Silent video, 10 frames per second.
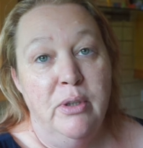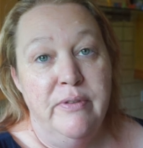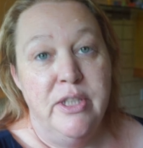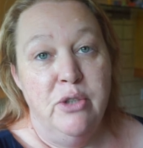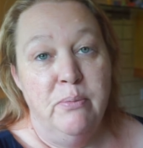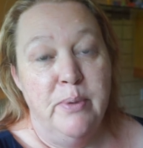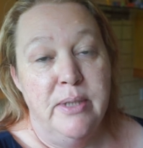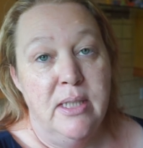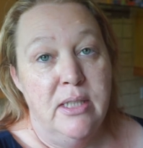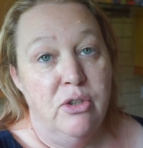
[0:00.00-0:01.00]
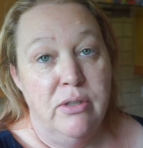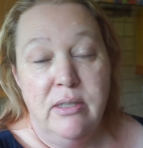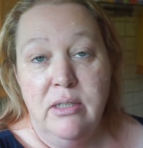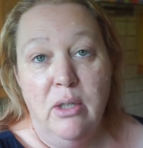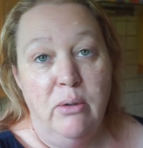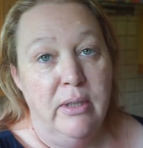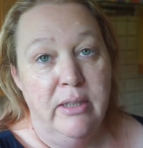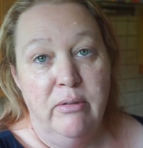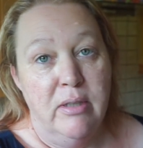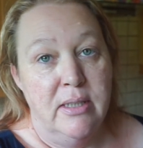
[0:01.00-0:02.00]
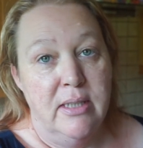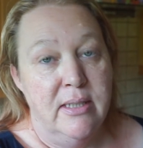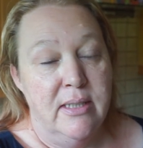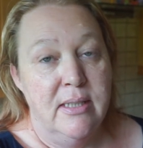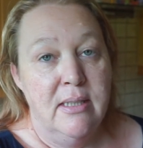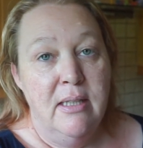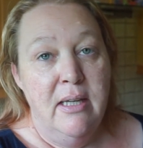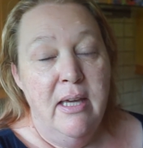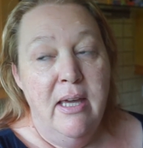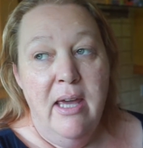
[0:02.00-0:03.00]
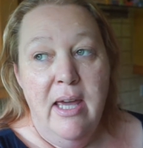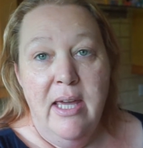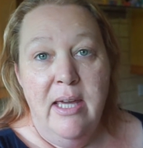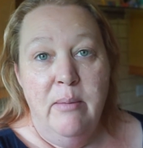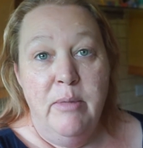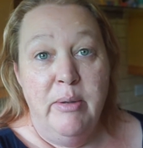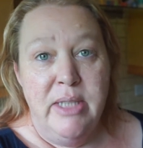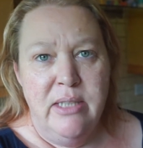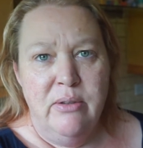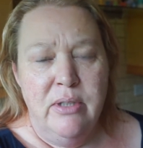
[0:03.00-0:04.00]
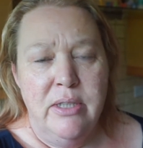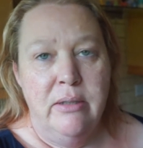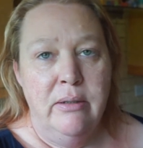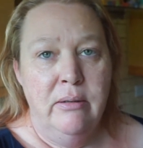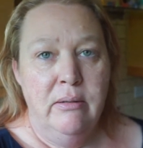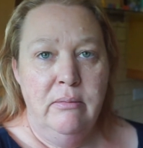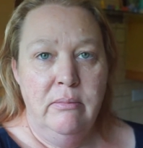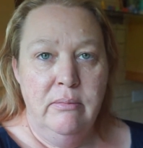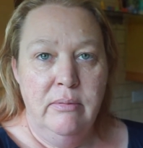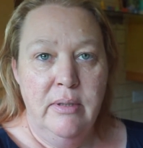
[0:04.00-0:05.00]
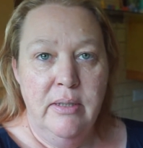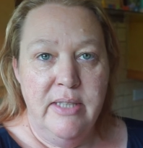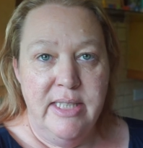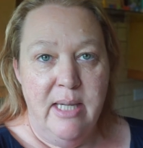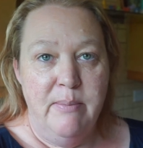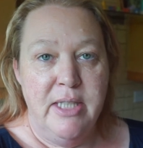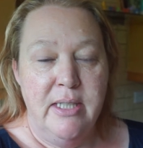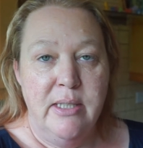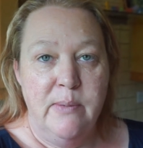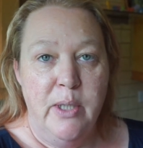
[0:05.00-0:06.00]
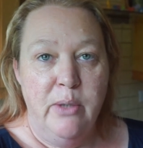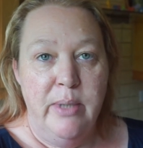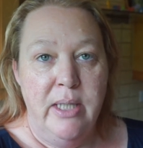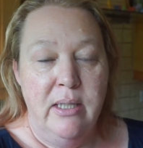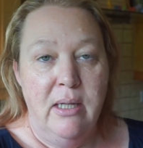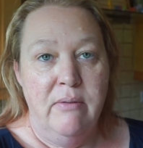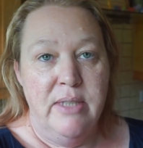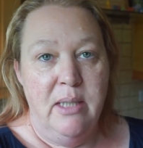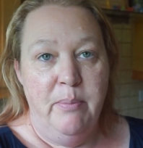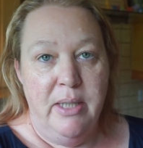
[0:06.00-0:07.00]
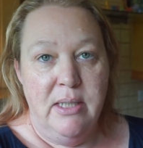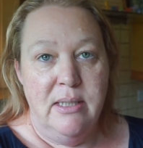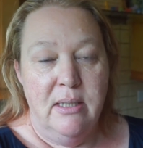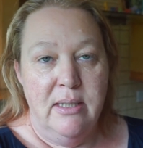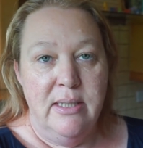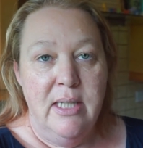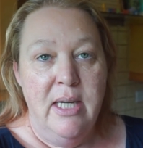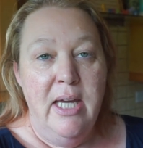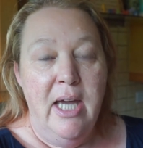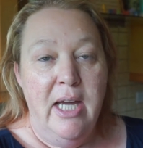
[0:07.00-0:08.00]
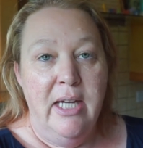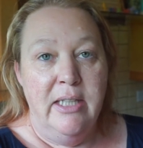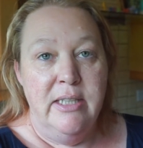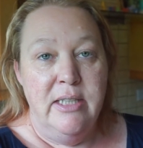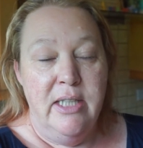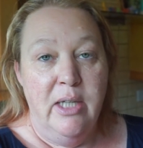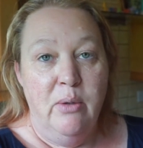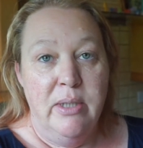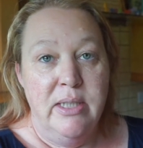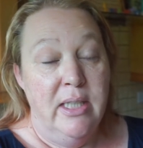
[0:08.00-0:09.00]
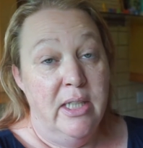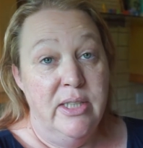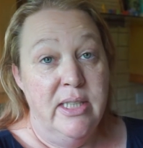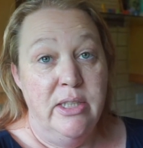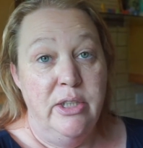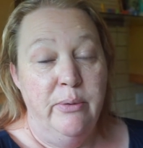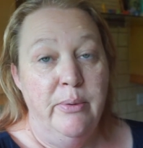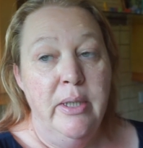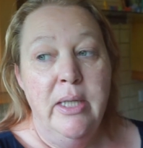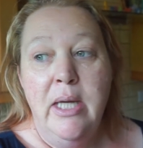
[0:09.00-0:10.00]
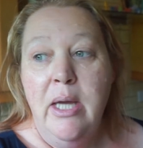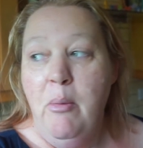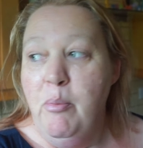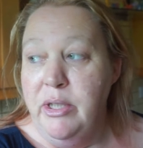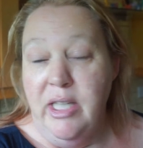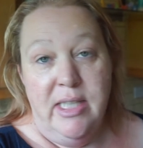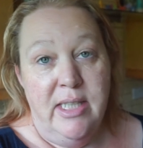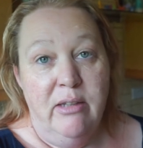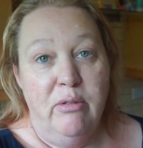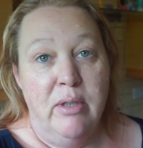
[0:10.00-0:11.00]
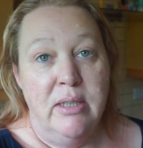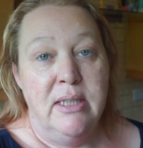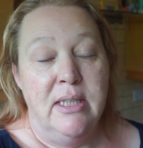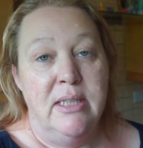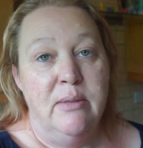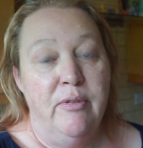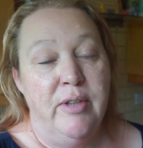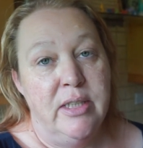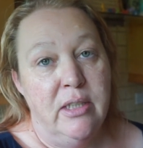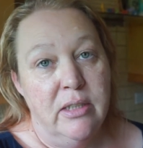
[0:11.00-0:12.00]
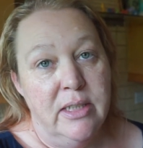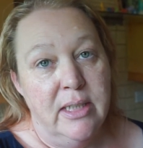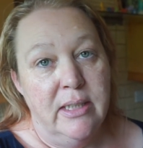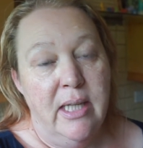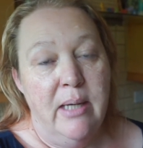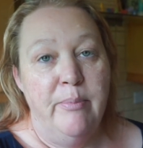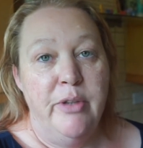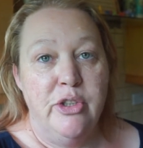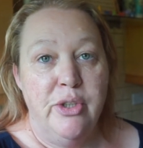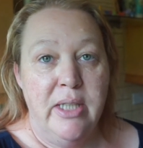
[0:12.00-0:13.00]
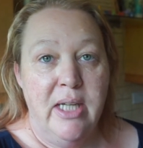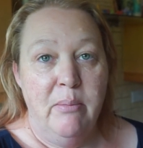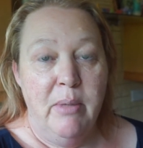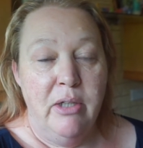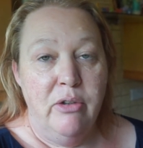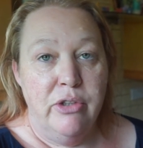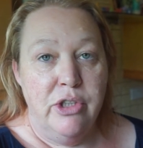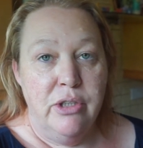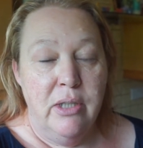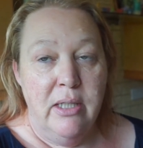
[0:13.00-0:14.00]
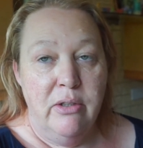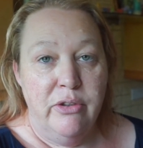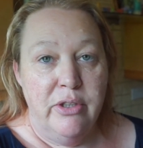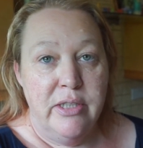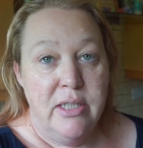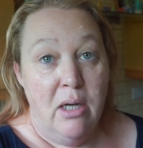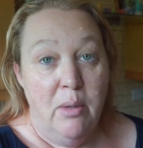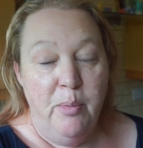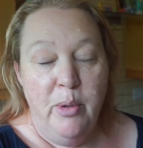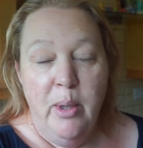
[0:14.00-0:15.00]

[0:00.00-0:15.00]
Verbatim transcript: of his jumpers is just totally the wrong size. Now I did order the same size, because when you go in, obviously you pick the size and you hit quantity, and I just hit 2, but they sent the wrong size, so I've had to contact them. They're trying to get him out another top.